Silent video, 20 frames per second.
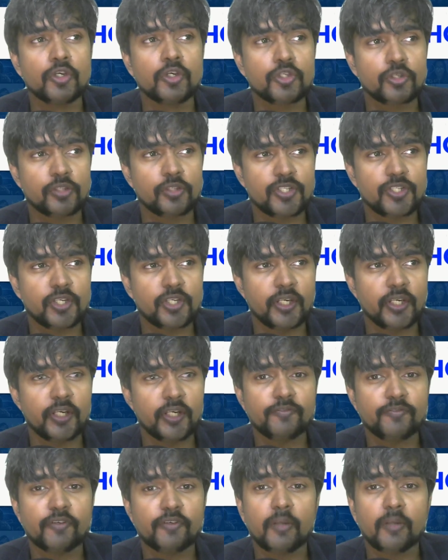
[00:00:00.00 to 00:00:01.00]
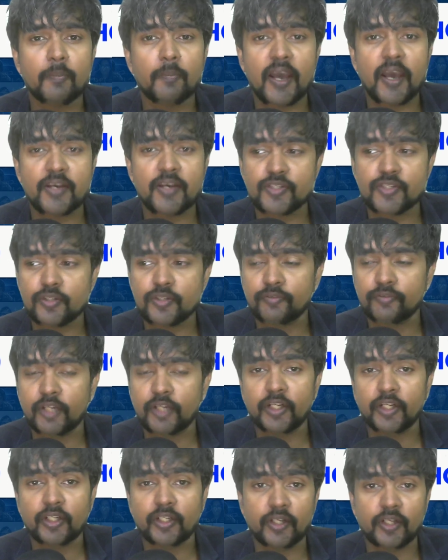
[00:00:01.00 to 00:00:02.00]
So there's a need for a massive
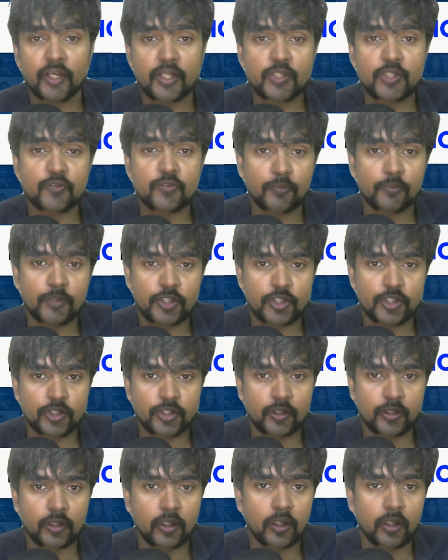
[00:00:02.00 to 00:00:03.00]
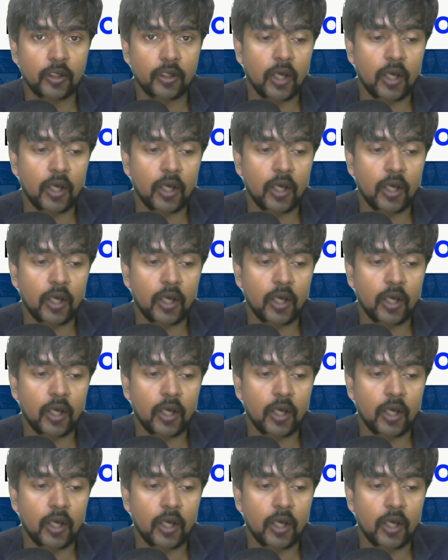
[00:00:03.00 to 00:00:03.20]
data transformation